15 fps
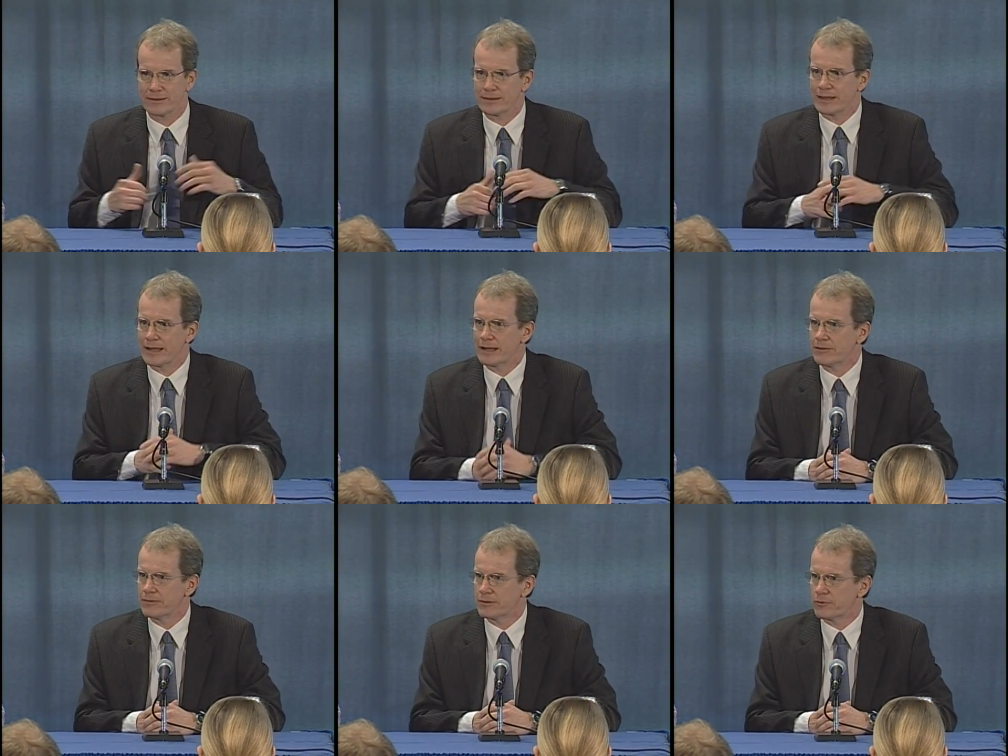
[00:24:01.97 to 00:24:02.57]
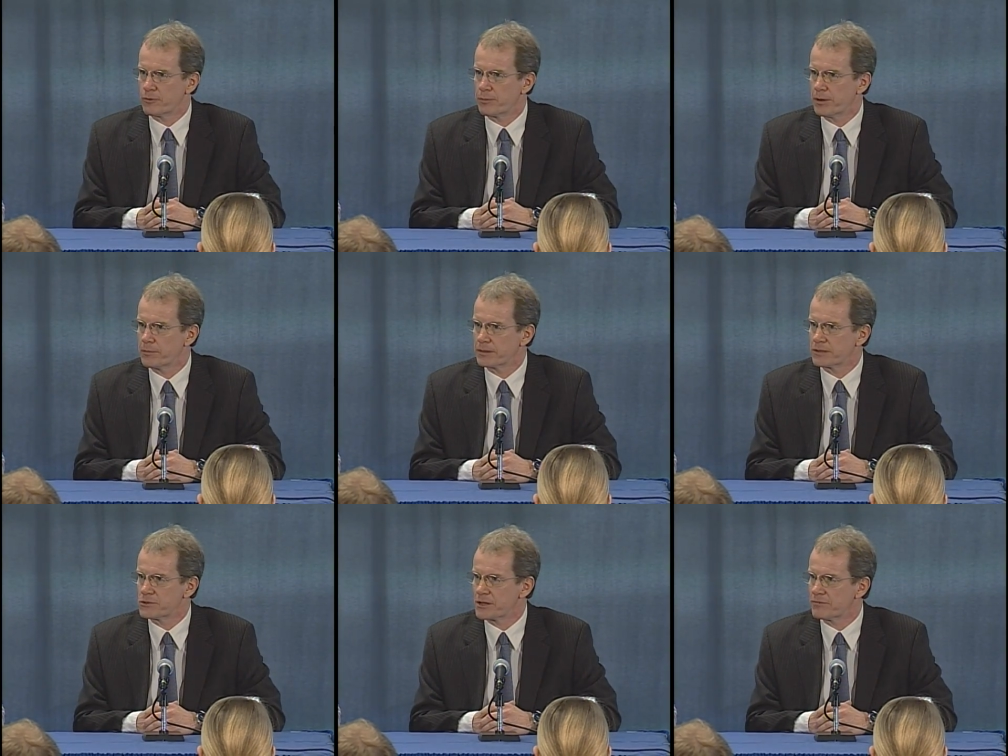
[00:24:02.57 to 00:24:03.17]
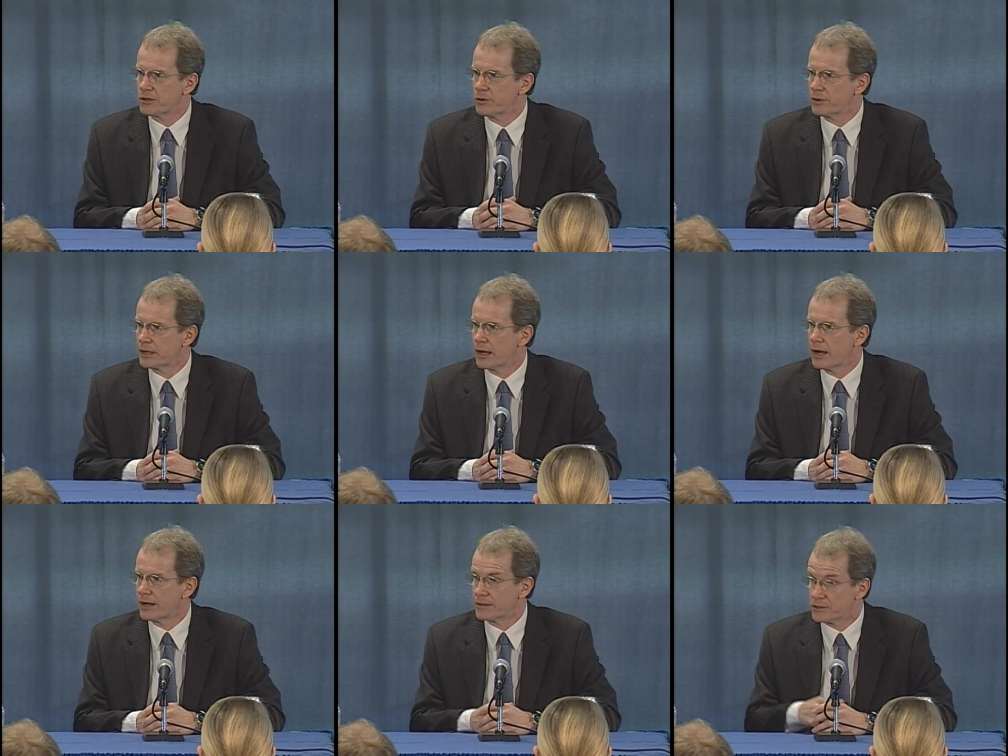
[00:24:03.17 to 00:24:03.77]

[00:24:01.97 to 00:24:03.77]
that they have, that the Republicans have going on.